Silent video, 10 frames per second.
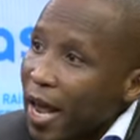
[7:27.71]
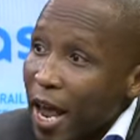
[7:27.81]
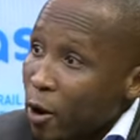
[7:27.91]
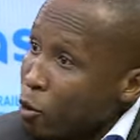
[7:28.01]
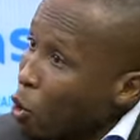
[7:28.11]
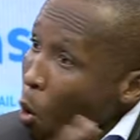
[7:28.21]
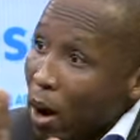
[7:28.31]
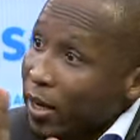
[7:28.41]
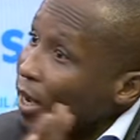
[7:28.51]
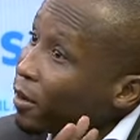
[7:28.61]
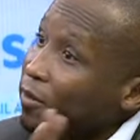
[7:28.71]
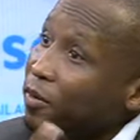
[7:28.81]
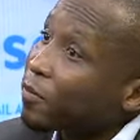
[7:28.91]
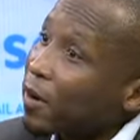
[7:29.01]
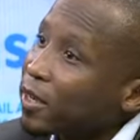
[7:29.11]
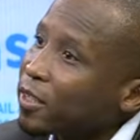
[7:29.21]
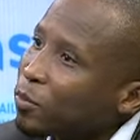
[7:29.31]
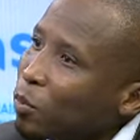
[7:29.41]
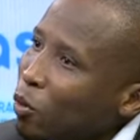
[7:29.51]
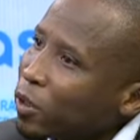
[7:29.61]
And no one can even find this
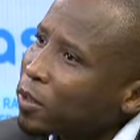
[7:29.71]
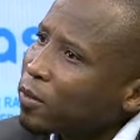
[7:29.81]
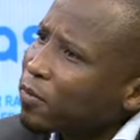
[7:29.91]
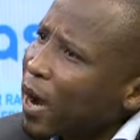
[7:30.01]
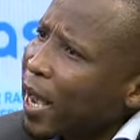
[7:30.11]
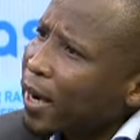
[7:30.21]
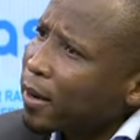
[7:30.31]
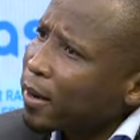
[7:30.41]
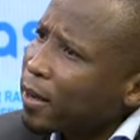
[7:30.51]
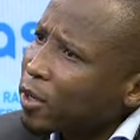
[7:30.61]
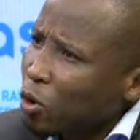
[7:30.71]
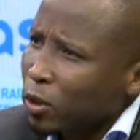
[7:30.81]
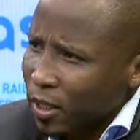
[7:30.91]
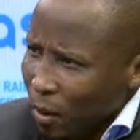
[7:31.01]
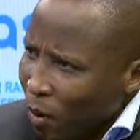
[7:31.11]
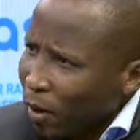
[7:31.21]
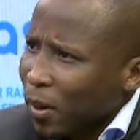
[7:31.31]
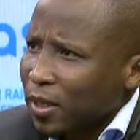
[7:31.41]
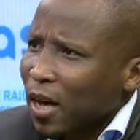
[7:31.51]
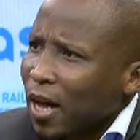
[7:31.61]
employee file. So someone
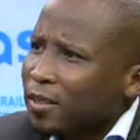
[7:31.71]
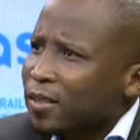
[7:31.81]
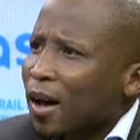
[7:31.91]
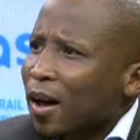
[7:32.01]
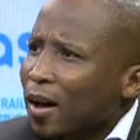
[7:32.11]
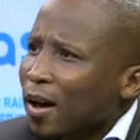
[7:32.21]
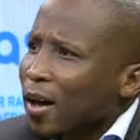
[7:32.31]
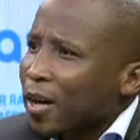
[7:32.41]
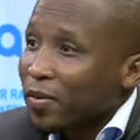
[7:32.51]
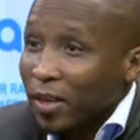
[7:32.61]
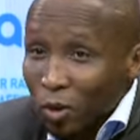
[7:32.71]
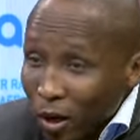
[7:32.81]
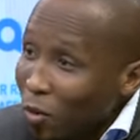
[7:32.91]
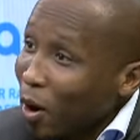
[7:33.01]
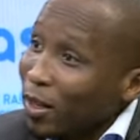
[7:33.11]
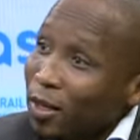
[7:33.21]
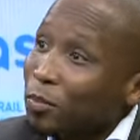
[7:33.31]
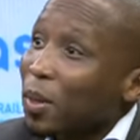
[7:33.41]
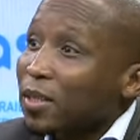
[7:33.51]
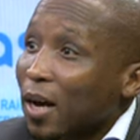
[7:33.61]
must answer. If there's anyone that
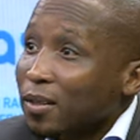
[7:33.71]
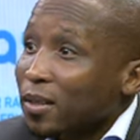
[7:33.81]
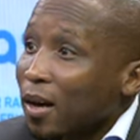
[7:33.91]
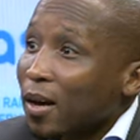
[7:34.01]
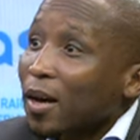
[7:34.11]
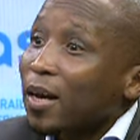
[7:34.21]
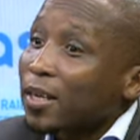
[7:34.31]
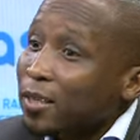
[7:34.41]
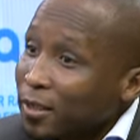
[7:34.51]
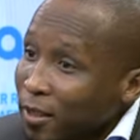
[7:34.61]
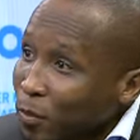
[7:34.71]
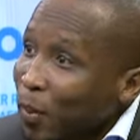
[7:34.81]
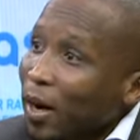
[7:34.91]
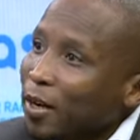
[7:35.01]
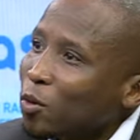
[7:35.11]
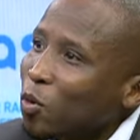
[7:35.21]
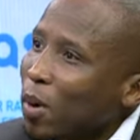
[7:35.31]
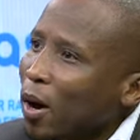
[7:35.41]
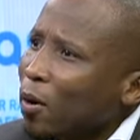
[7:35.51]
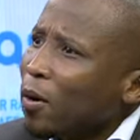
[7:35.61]
must answer, is this Begani
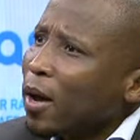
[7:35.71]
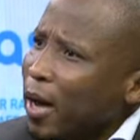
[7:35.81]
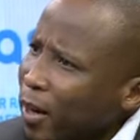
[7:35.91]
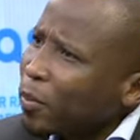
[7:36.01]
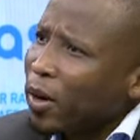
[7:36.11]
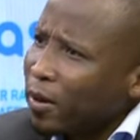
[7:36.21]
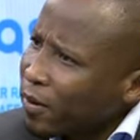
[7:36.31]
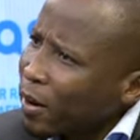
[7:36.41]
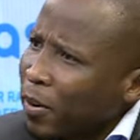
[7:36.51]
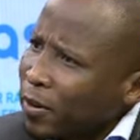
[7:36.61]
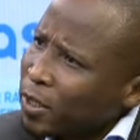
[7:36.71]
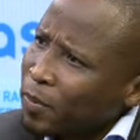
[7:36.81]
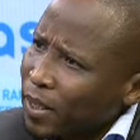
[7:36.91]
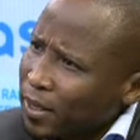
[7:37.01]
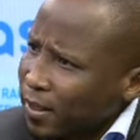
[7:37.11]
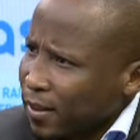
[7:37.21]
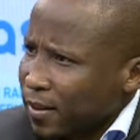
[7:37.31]
Khumalo and Molefe about these matters.